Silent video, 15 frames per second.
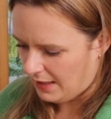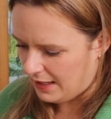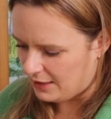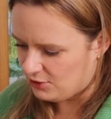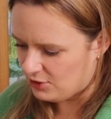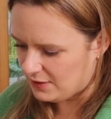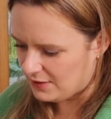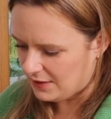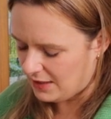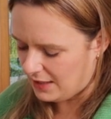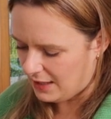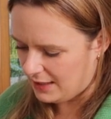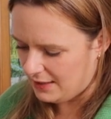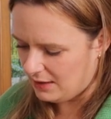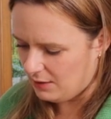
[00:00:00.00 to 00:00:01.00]
And just like
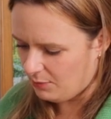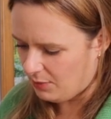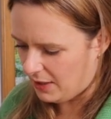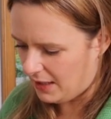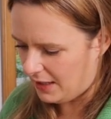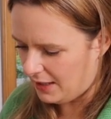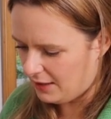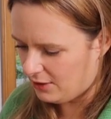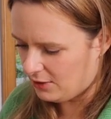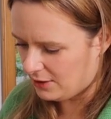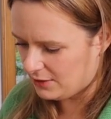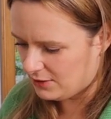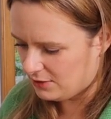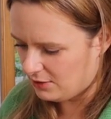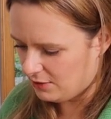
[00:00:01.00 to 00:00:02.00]
any pie
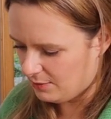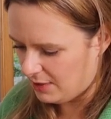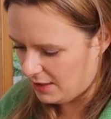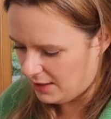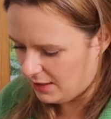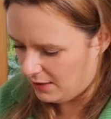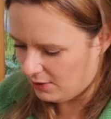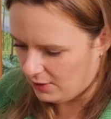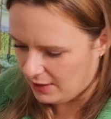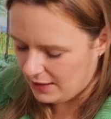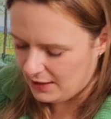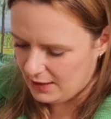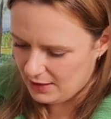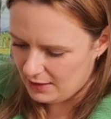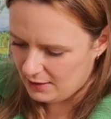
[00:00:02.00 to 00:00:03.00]
crust you're making or
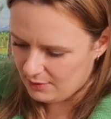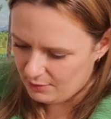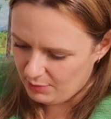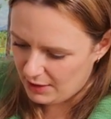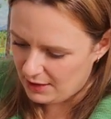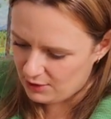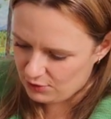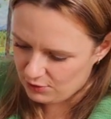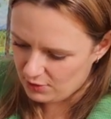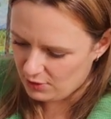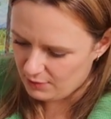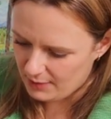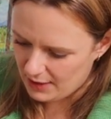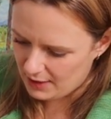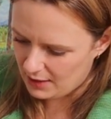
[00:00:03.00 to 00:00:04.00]
any pastry
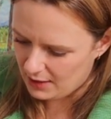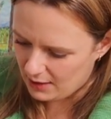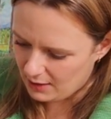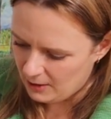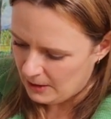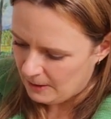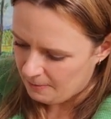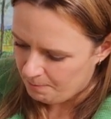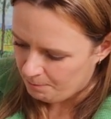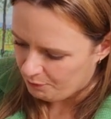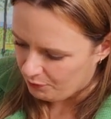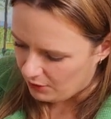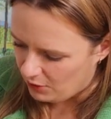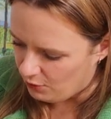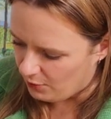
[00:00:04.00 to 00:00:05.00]
you're making,
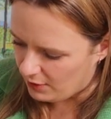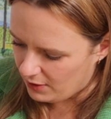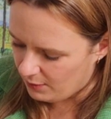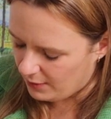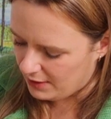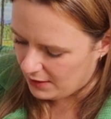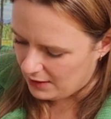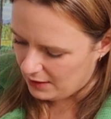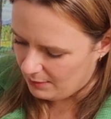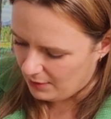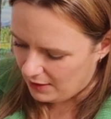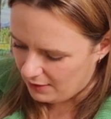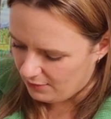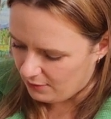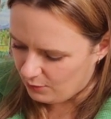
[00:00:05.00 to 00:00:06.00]
you really want to keep
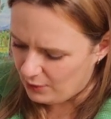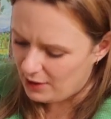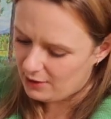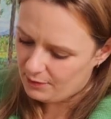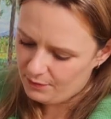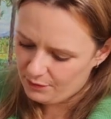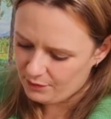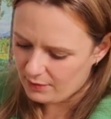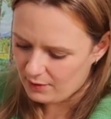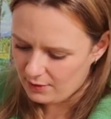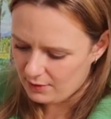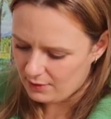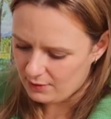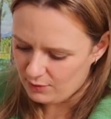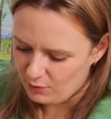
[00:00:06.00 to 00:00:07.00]
it, well,
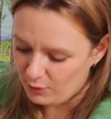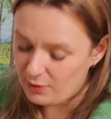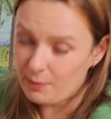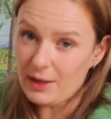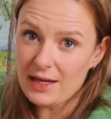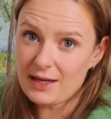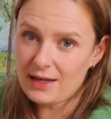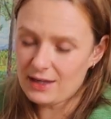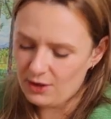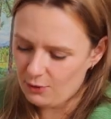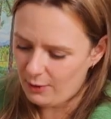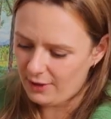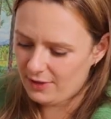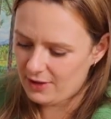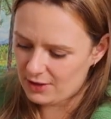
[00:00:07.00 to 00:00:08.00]
with baking you
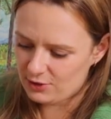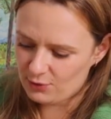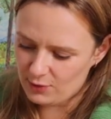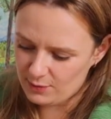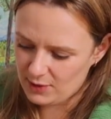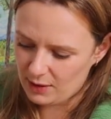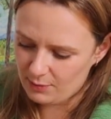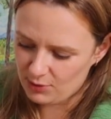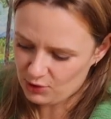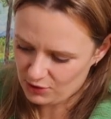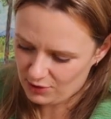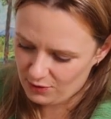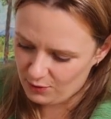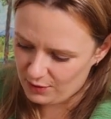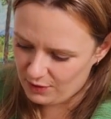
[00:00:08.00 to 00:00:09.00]
want things room
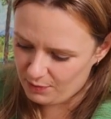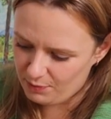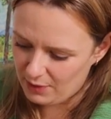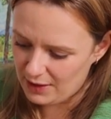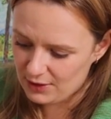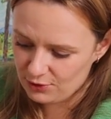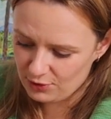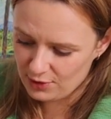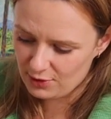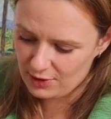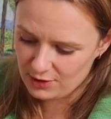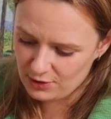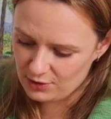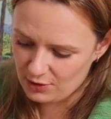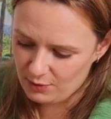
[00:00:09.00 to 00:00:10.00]
temperature. With pastry
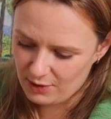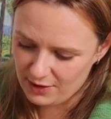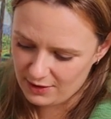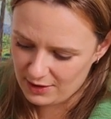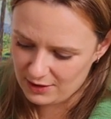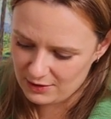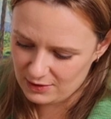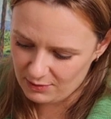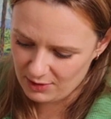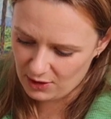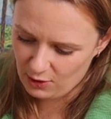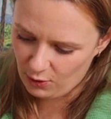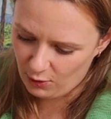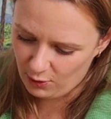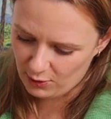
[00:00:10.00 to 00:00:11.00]
crust you want things to be
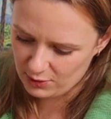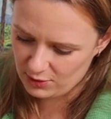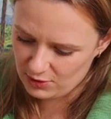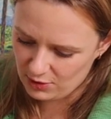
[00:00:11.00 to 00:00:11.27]
cold.